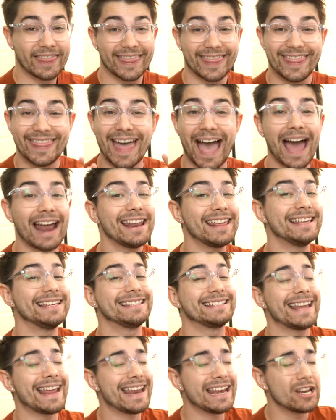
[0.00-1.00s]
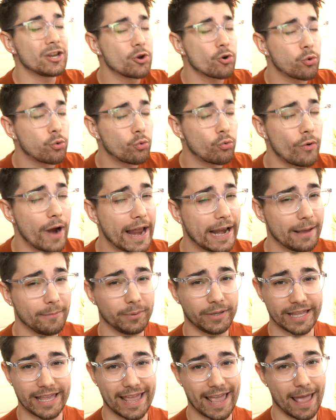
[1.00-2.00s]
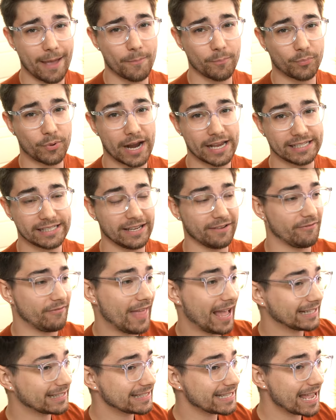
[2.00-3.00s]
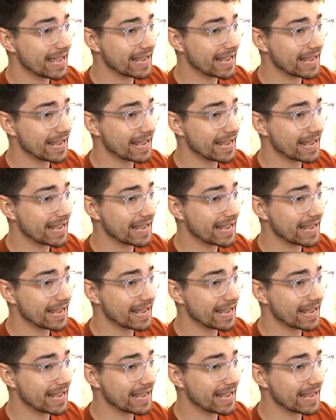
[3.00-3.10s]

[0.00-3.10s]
That is incredibly impressive. That's